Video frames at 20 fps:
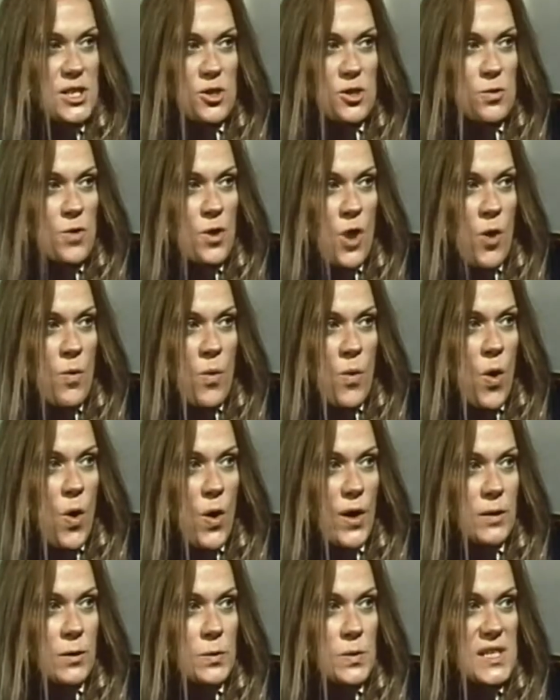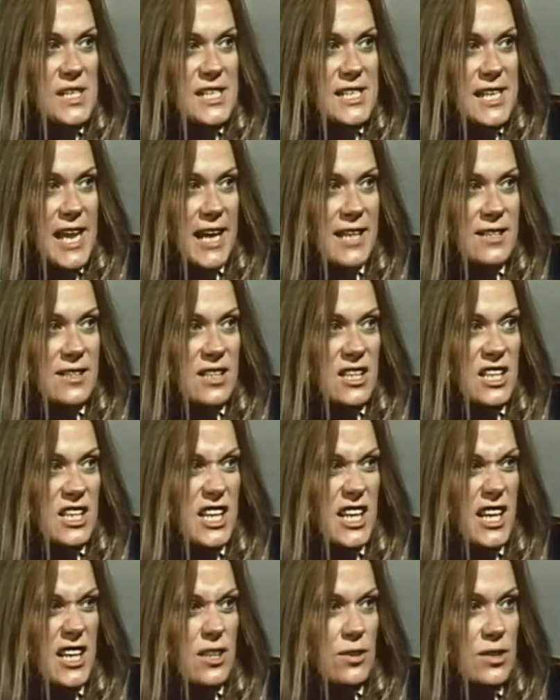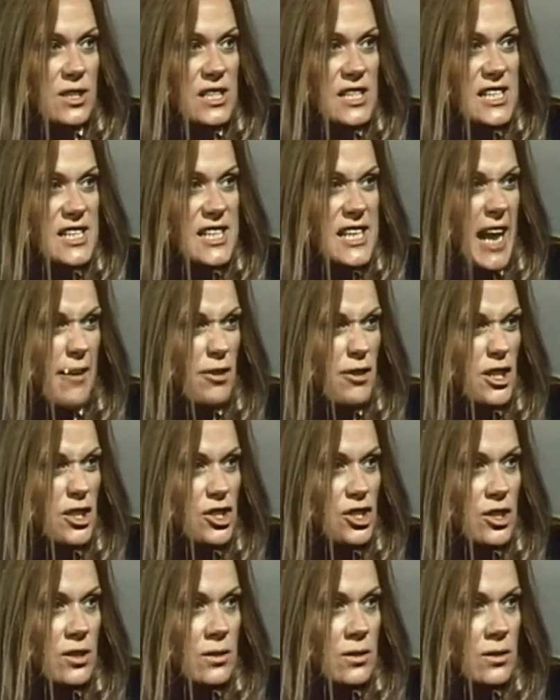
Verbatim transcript: Of course, this leads to a breakthrough epiphany for